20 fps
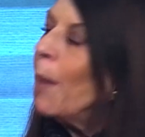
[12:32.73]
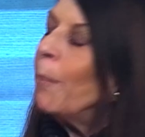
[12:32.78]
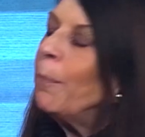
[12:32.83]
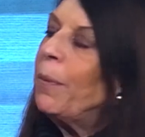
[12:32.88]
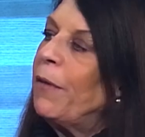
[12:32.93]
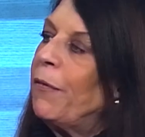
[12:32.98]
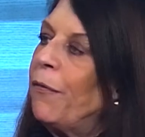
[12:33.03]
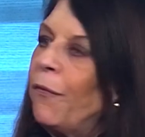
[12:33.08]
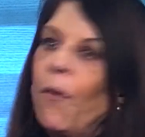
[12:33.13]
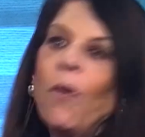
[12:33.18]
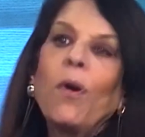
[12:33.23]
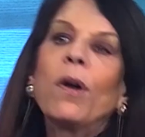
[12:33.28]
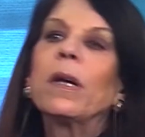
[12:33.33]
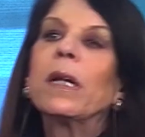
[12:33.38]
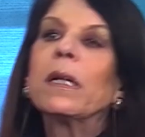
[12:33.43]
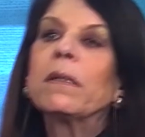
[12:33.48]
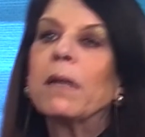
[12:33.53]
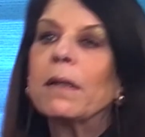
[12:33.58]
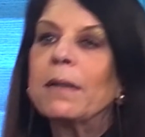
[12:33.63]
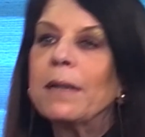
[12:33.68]
Before
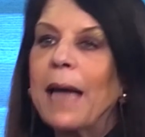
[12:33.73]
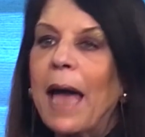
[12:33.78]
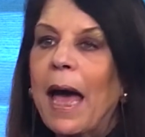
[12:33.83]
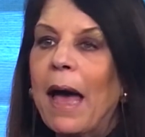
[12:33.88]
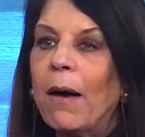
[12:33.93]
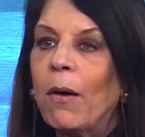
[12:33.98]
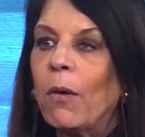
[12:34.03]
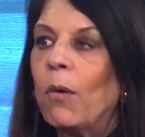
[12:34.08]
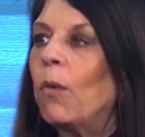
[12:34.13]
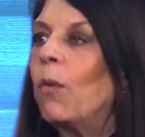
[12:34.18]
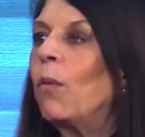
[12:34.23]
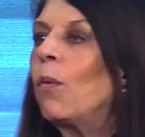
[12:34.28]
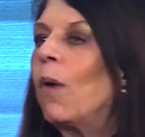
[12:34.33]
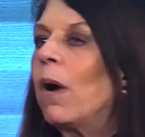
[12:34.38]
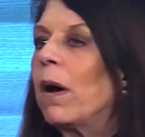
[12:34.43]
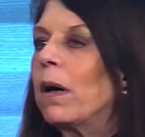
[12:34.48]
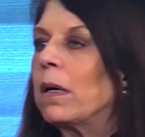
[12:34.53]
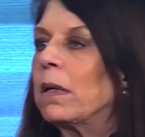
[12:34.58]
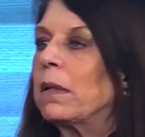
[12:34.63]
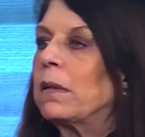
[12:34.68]
Netanyahu
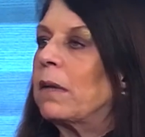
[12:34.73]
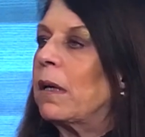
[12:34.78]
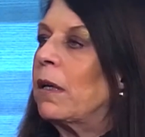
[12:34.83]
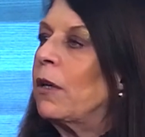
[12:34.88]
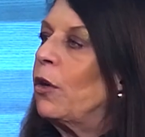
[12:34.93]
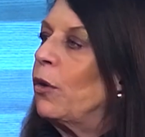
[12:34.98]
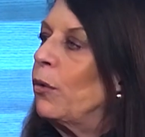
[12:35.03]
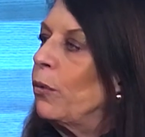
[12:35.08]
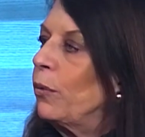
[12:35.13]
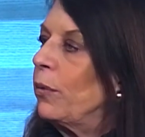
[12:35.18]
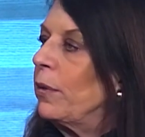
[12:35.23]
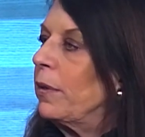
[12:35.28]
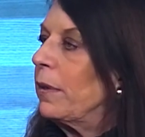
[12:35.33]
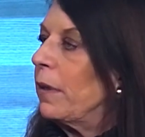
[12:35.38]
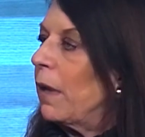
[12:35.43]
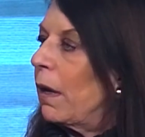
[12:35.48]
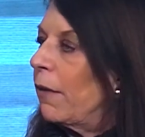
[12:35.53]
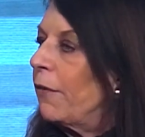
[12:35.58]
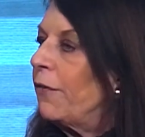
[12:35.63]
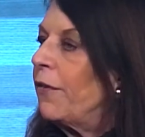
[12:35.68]
was
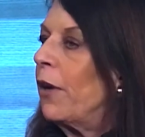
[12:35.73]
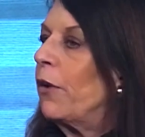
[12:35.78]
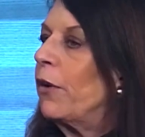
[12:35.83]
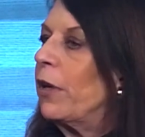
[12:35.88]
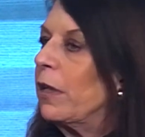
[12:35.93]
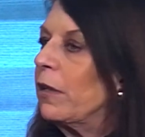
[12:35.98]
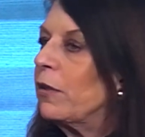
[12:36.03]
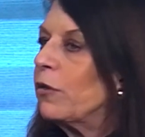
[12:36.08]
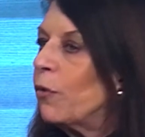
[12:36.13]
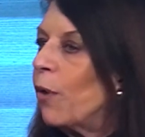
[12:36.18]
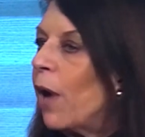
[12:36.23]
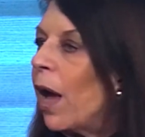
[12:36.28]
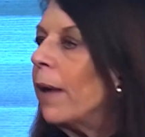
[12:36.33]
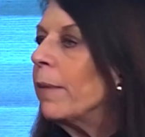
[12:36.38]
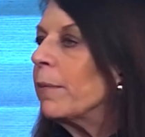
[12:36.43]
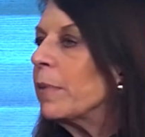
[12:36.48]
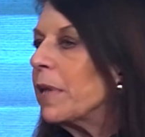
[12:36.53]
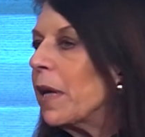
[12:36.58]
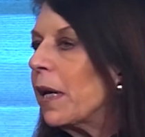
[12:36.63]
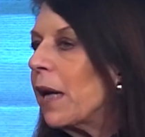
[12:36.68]
accused of various
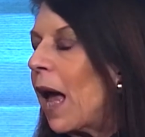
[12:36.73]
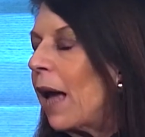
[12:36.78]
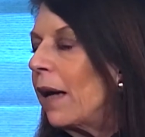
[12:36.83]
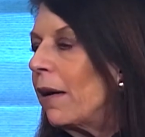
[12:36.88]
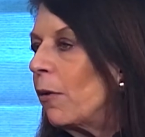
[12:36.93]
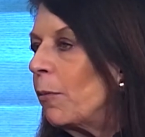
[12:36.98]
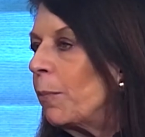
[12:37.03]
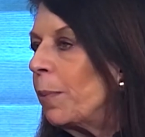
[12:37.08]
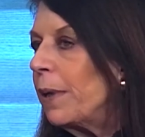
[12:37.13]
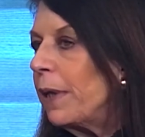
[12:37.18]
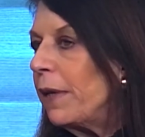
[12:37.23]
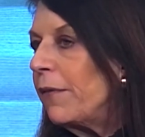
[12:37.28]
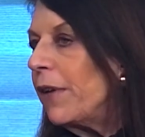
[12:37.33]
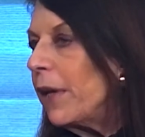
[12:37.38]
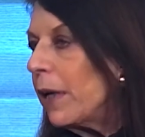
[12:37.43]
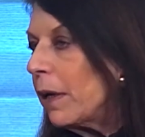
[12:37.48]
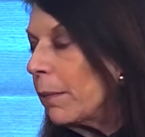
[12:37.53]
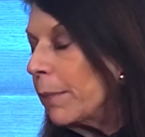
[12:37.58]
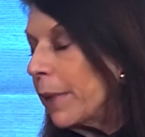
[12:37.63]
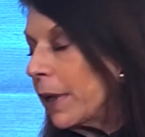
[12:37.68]
crimes that I don't believe he
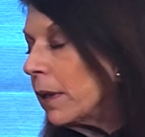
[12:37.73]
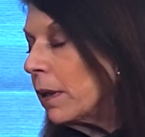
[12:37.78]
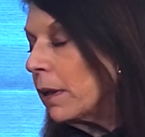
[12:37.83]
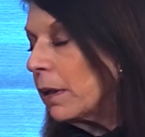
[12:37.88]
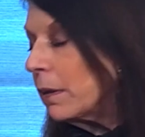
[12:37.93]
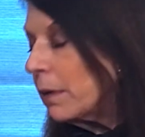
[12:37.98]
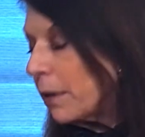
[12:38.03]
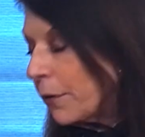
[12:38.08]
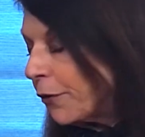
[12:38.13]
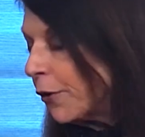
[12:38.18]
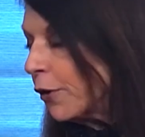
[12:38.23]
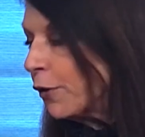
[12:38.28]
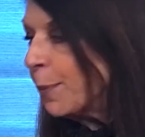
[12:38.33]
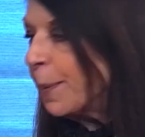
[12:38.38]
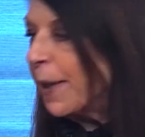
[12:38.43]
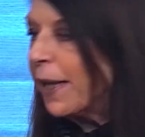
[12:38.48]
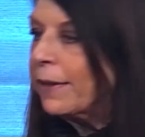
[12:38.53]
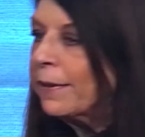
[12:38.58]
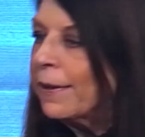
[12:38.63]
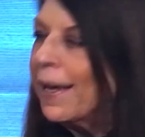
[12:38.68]
committed in the first
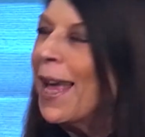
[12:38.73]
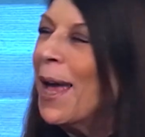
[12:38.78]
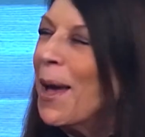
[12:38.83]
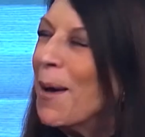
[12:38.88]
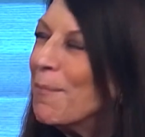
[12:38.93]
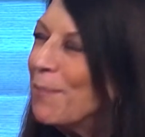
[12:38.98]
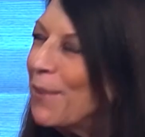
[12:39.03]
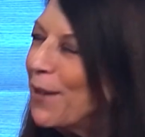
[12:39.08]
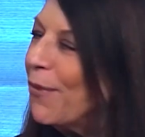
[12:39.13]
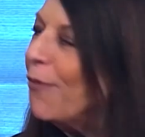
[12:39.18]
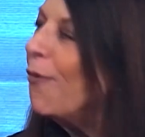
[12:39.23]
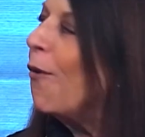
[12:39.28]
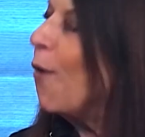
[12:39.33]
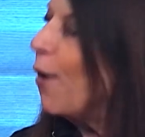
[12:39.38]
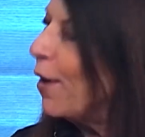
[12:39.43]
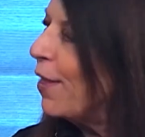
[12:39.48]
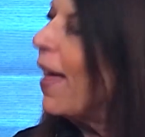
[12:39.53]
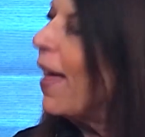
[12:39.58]
place, before